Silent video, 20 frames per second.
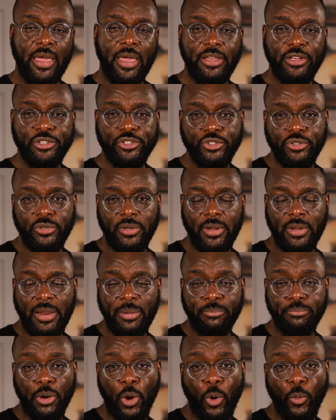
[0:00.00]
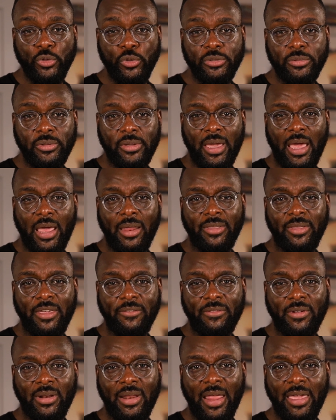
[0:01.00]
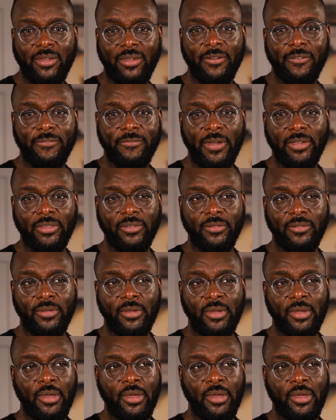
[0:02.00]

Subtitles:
and in post kind of give it a Leica effect,